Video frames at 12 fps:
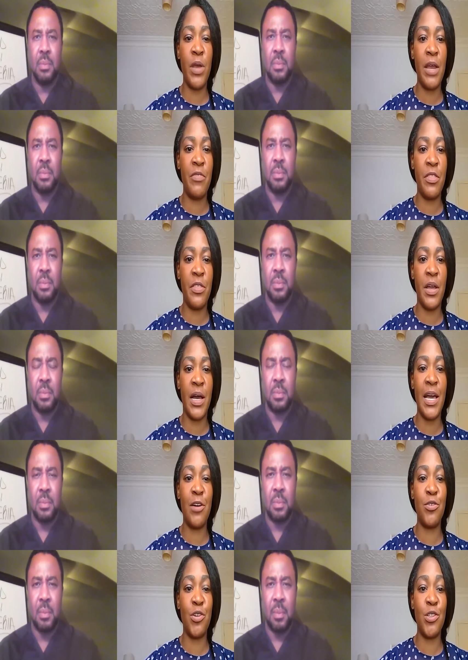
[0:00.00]
Speaker 1: through everything, I
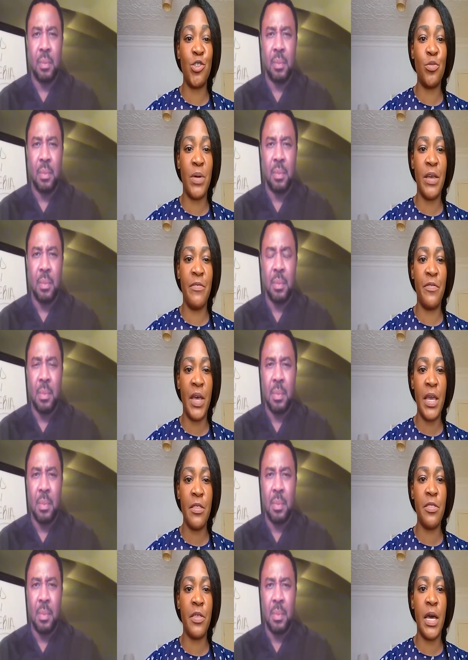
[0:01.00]
held on to my
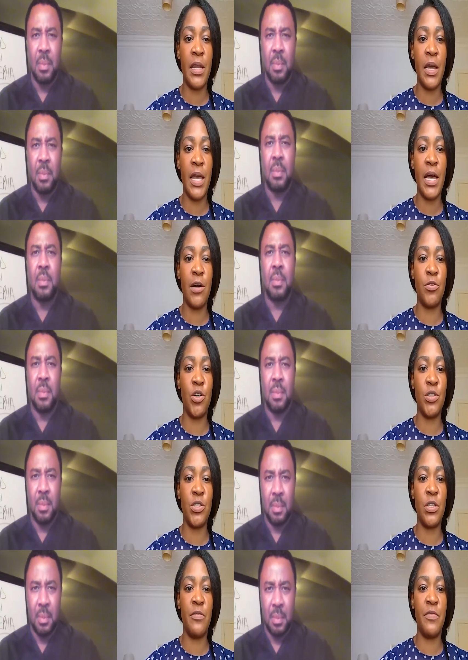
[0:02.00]
faith and I held
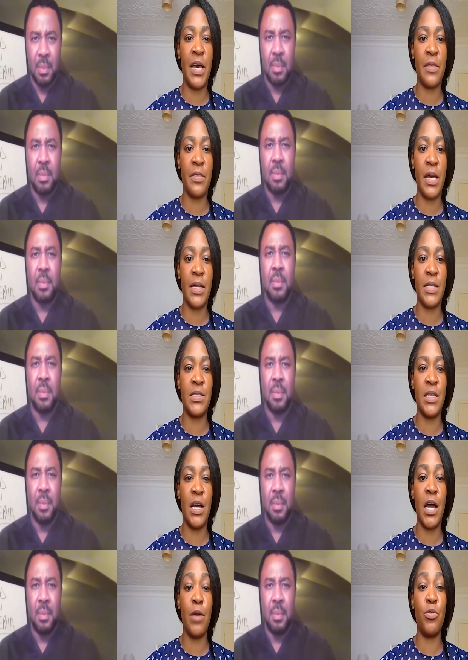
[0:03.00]
on to the fact that
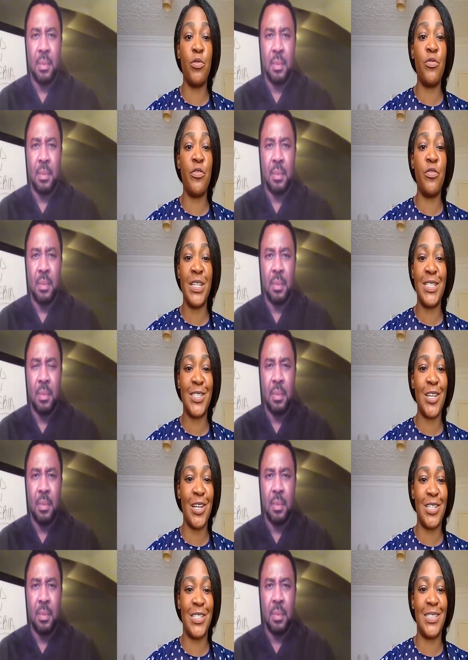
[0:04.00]
I would
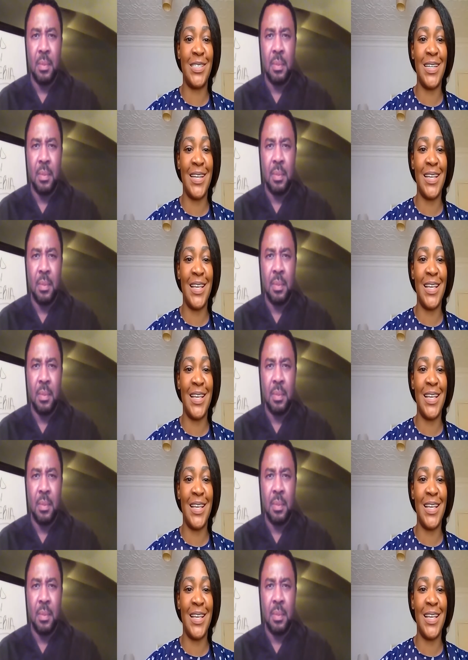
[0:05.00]
research